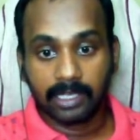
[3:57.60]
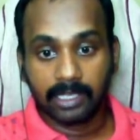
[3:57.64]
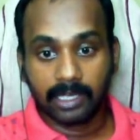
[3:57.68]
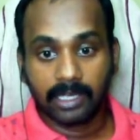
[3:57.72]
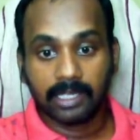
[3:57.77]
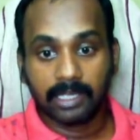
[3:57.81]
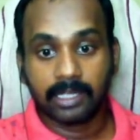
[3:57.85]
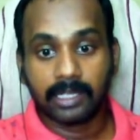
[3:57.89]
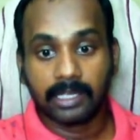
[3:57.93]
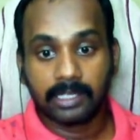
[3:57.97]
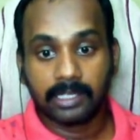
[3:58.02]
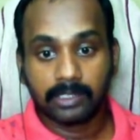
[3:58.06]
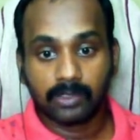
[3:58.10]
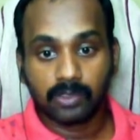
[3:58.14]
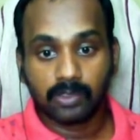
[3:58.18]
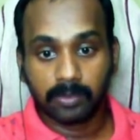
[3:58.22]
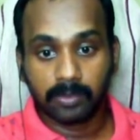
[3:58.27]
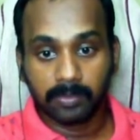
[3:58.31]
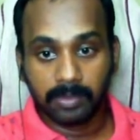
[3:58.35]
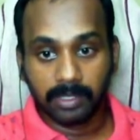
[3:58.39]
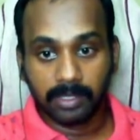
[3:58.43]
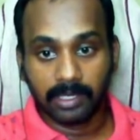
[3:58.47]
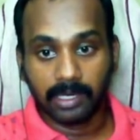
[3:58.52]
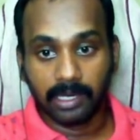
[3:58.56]
it
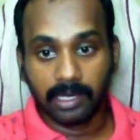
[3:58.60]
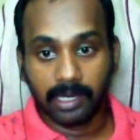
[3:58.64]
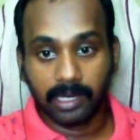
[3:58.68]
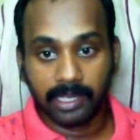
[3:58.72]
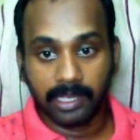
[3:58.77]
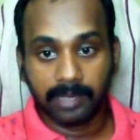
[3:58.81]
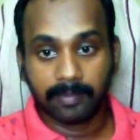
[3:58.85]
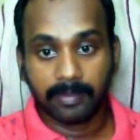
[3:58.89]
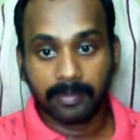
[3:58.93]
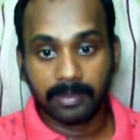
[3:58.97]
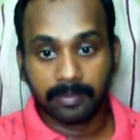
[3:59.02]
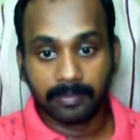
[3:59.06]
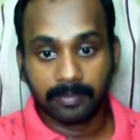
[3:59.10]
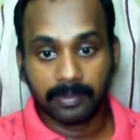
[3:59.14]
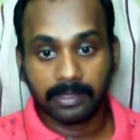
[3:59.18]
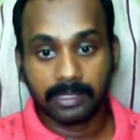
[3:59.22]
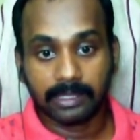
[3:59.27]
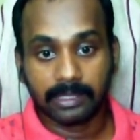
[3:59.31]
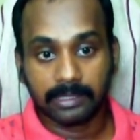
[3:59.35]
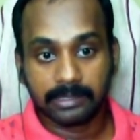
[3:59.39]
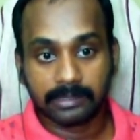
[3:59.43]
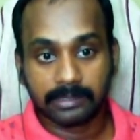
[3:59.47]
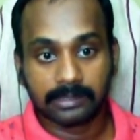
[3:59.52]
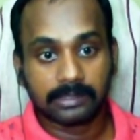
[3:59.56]
should be reliable,
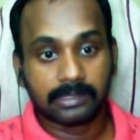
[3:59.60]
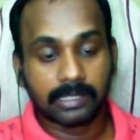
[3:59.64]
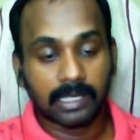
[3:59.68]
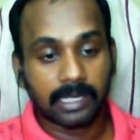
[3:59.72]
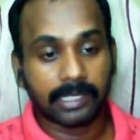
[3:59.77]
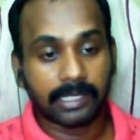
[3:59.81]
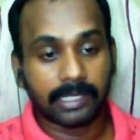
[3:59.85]
because